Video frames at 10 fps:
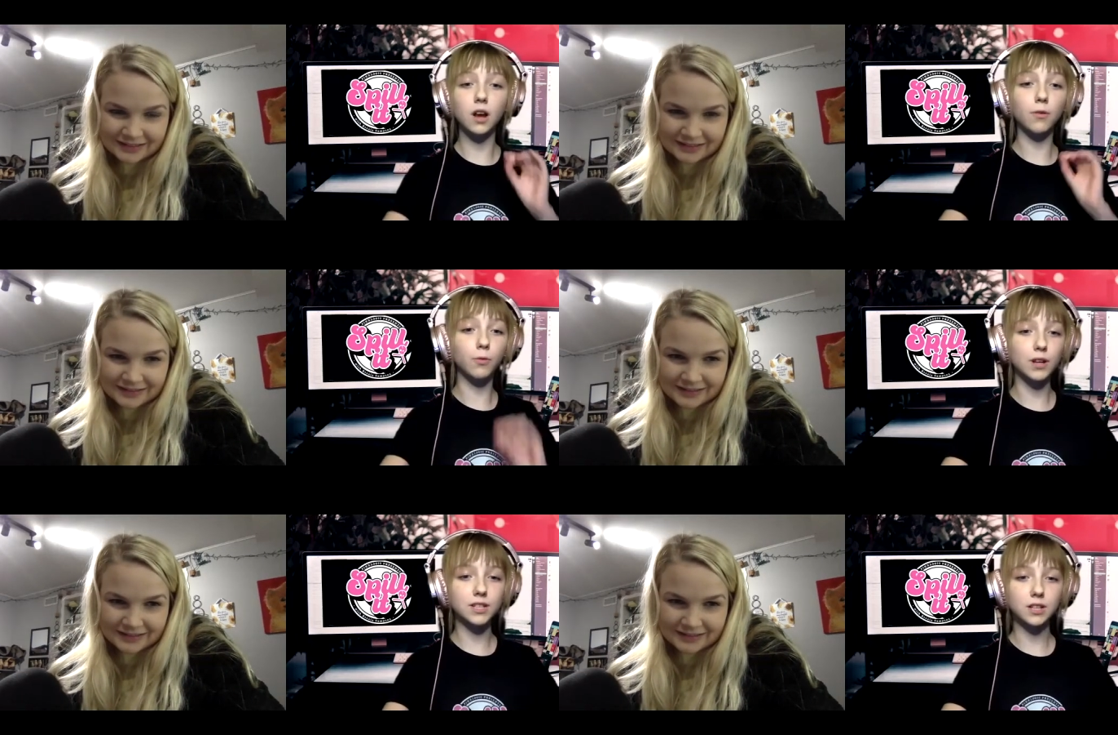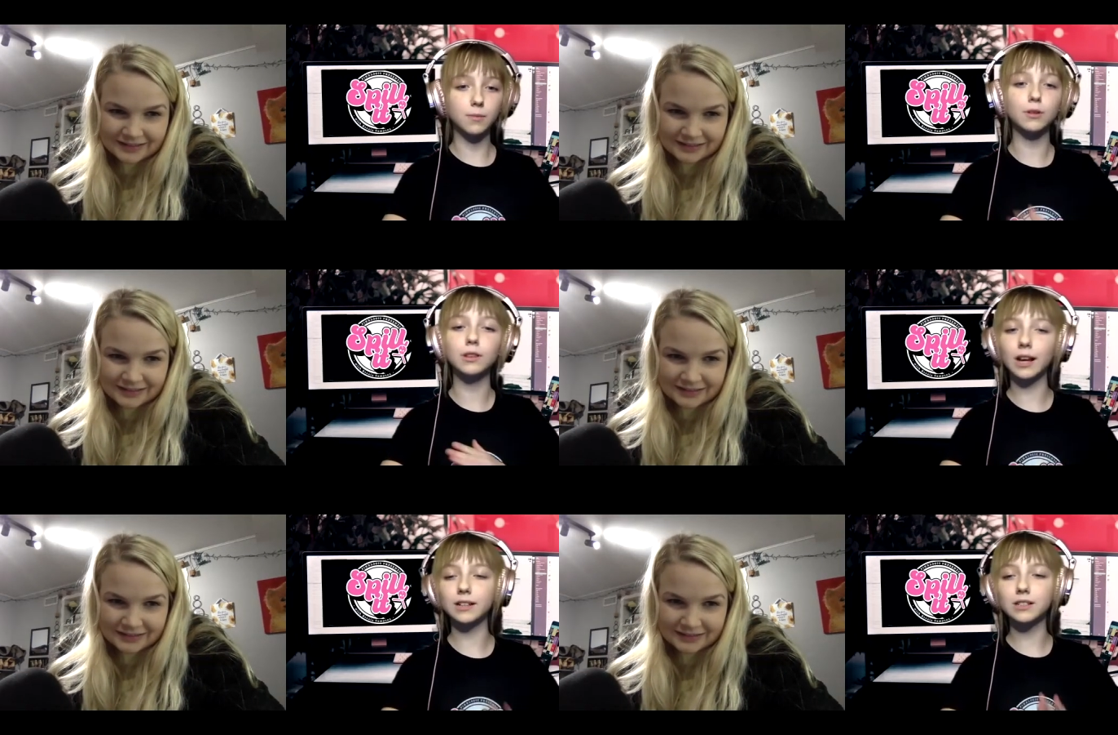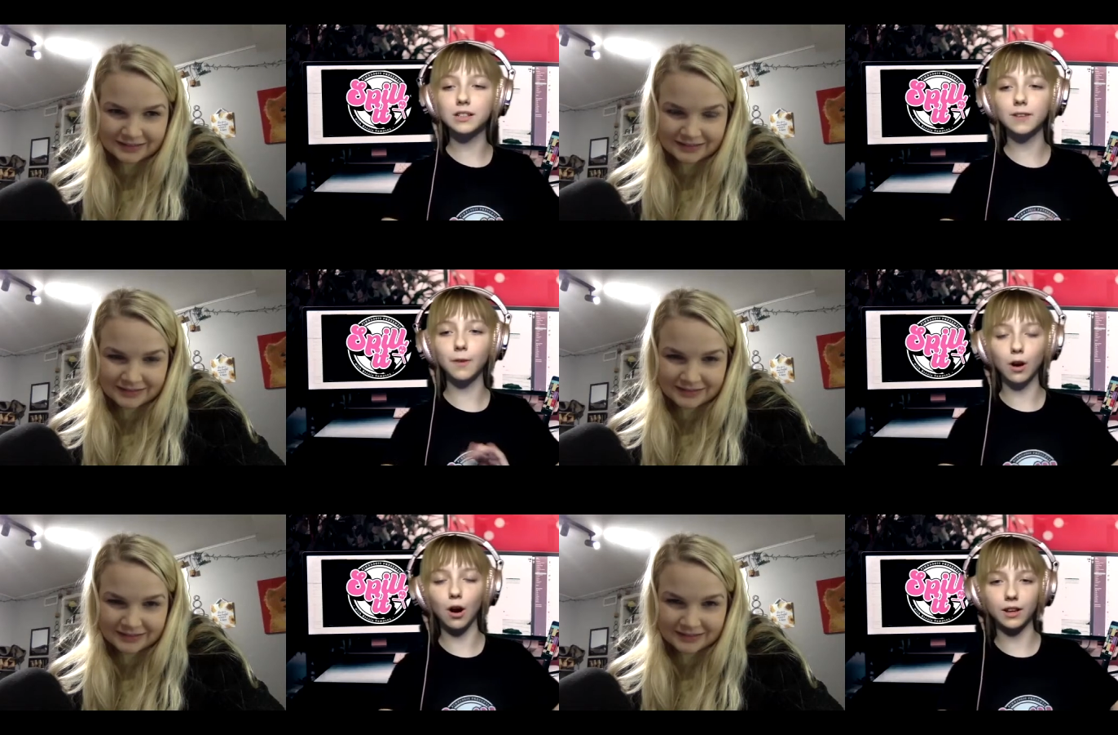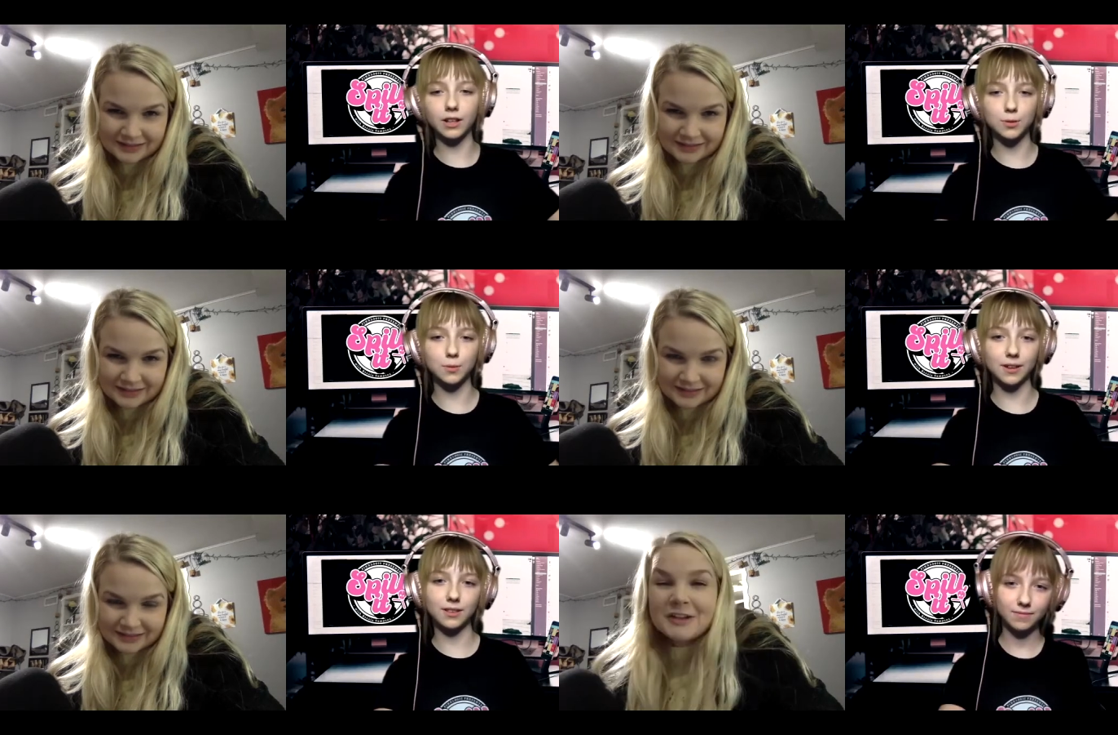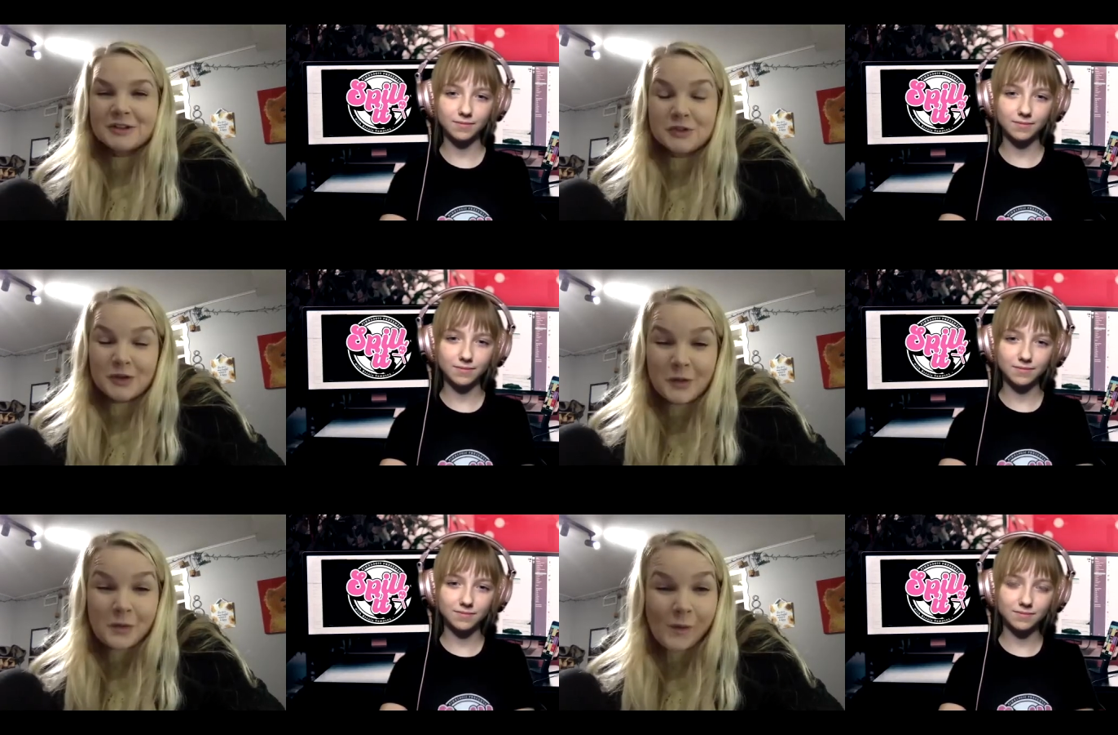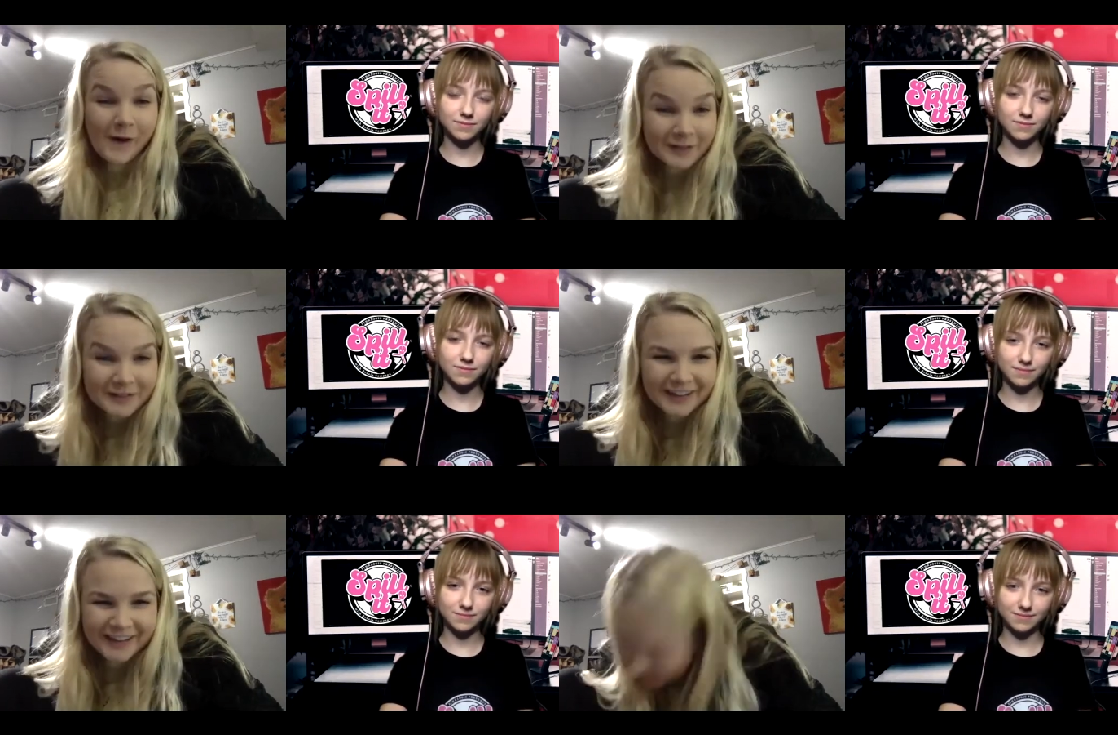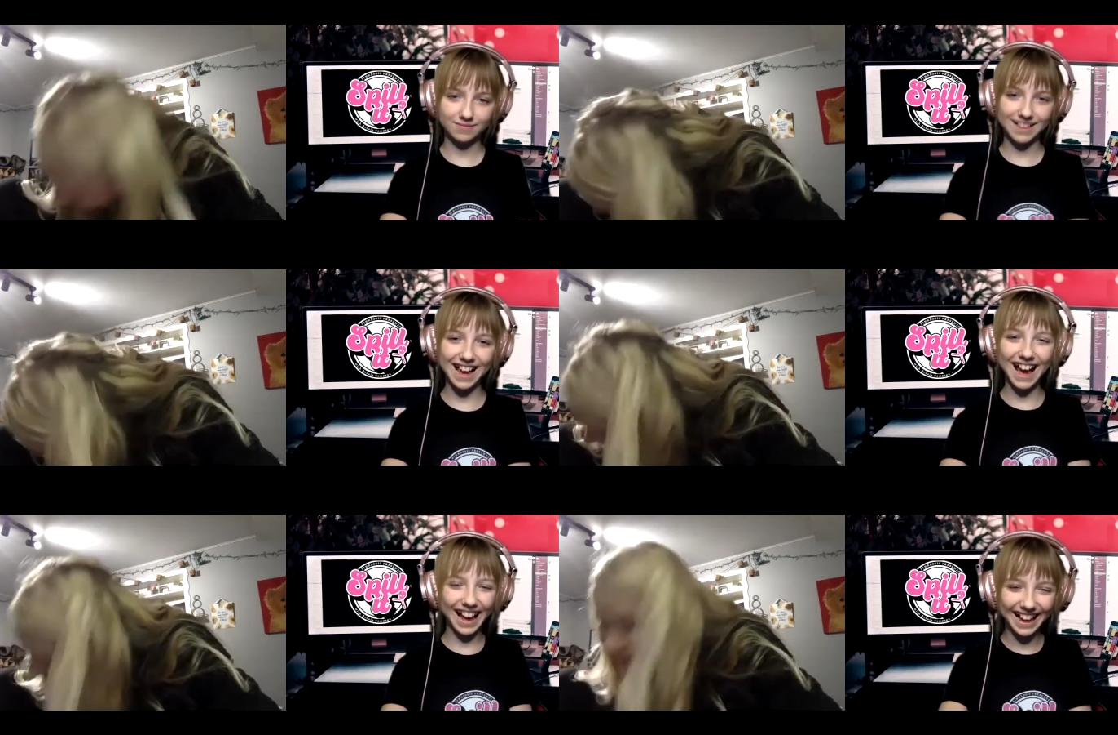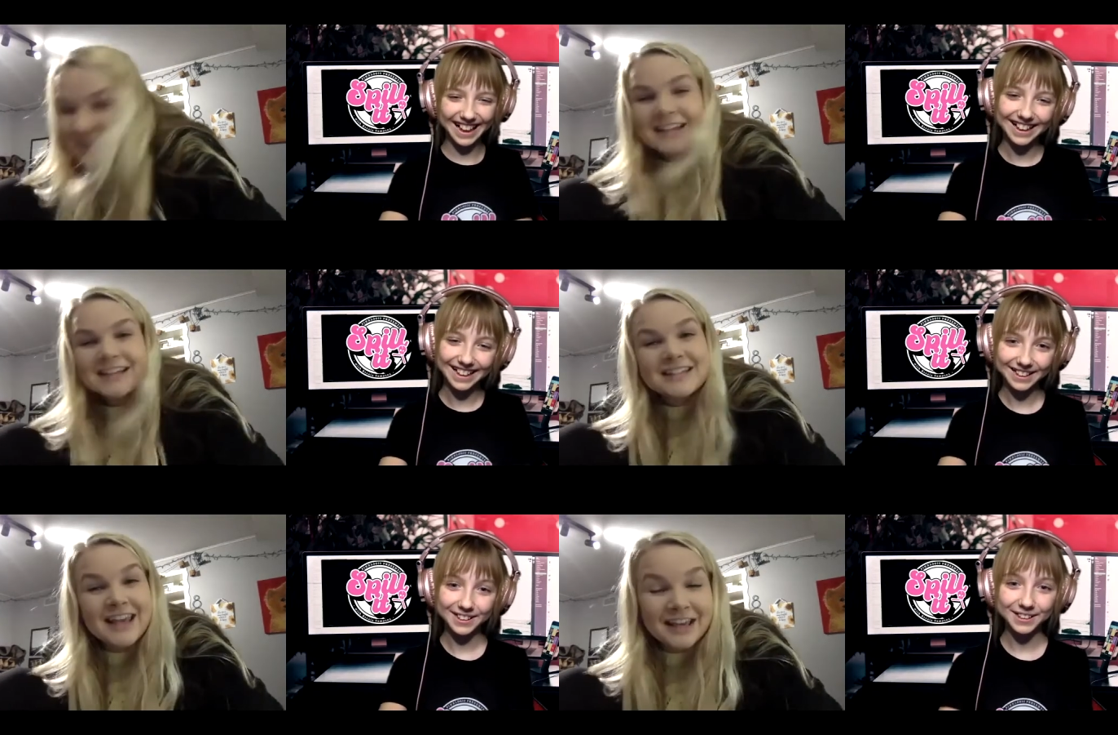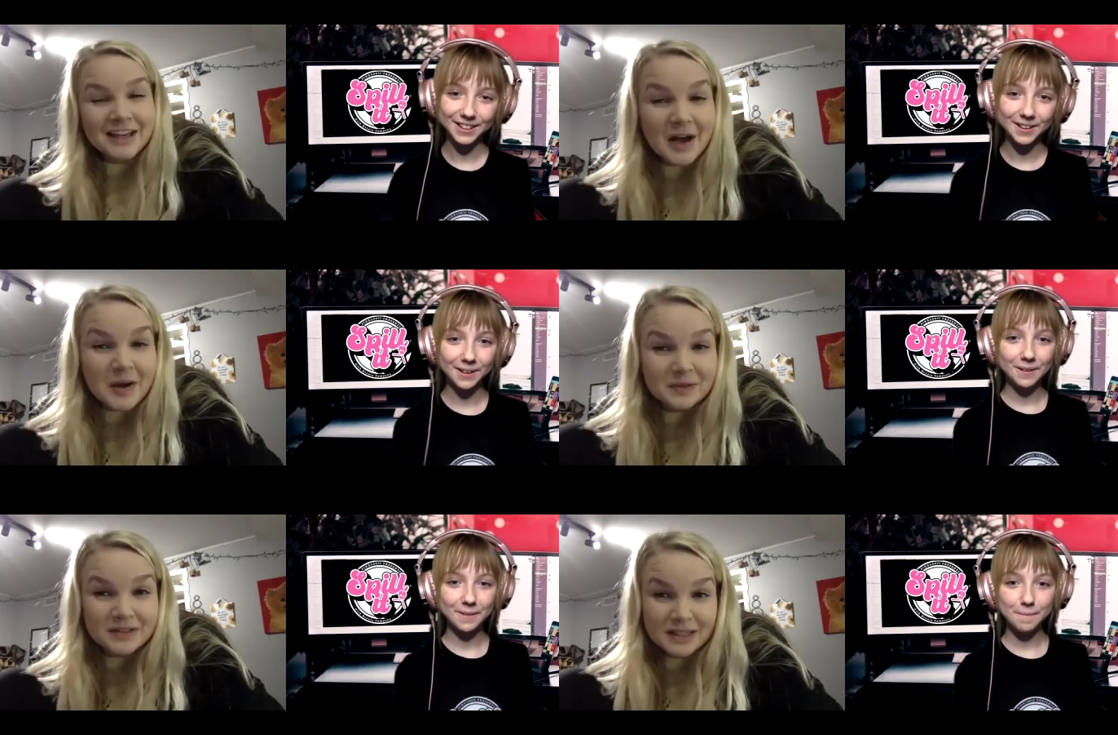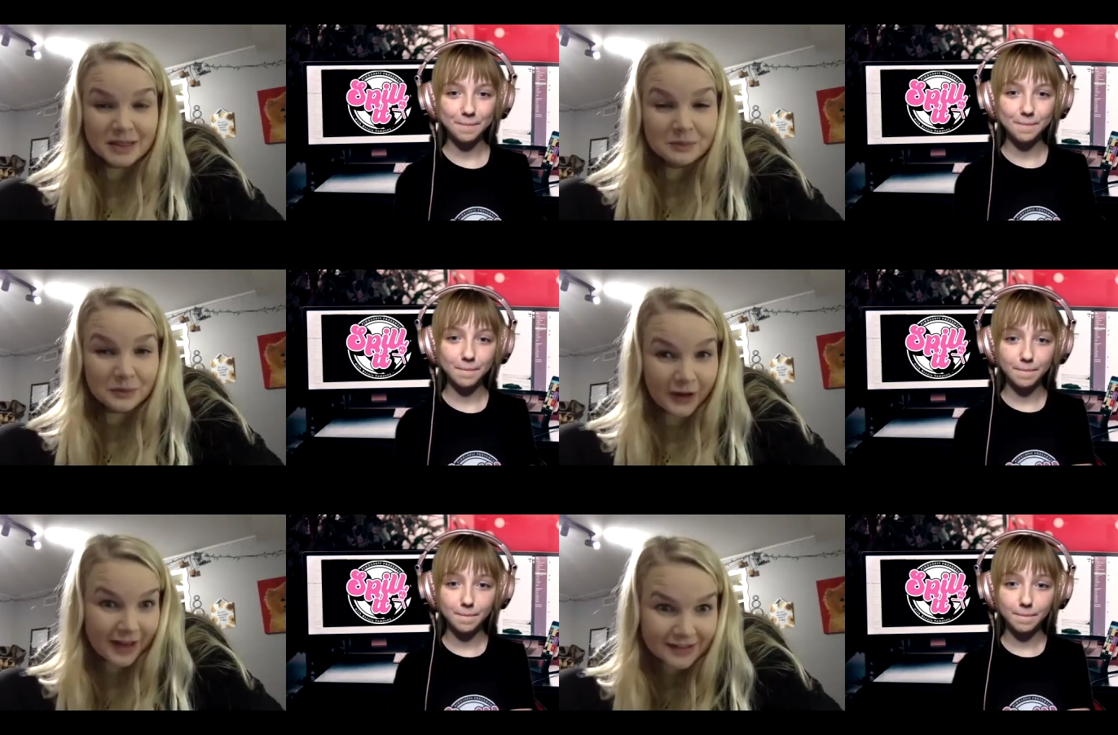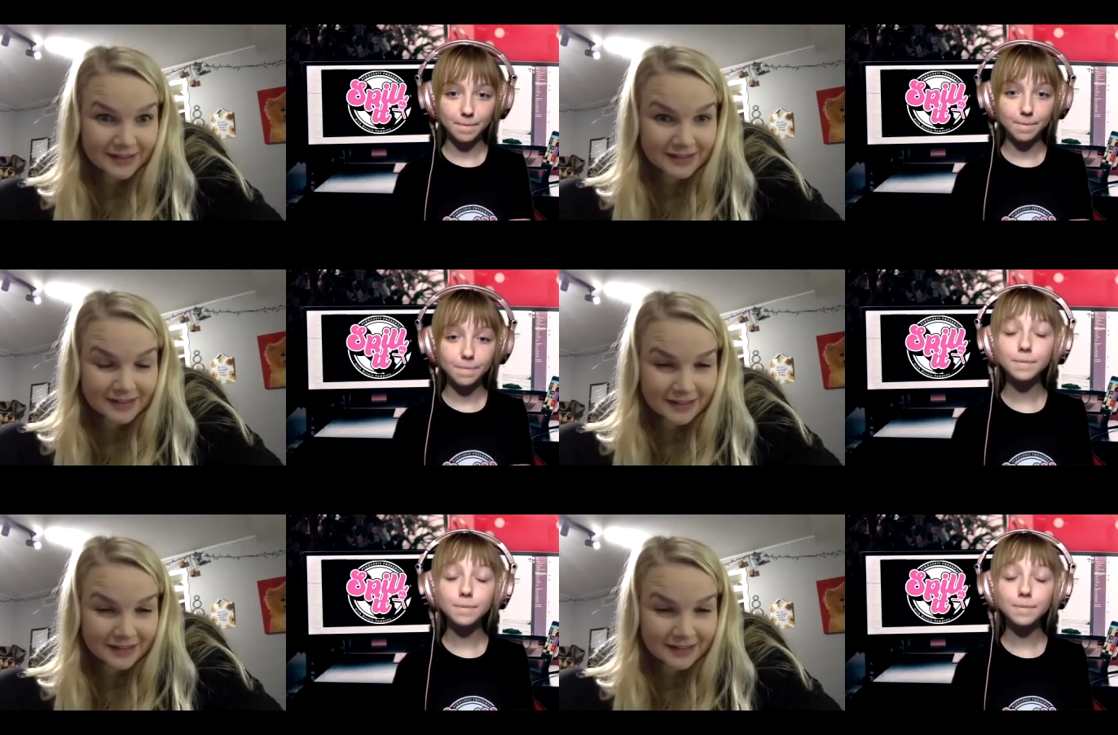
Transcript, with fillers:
Speaker 1: of wisdom you'd like to leave our audience with?
Speaker 2: Drink water. Take a couple deep breaths.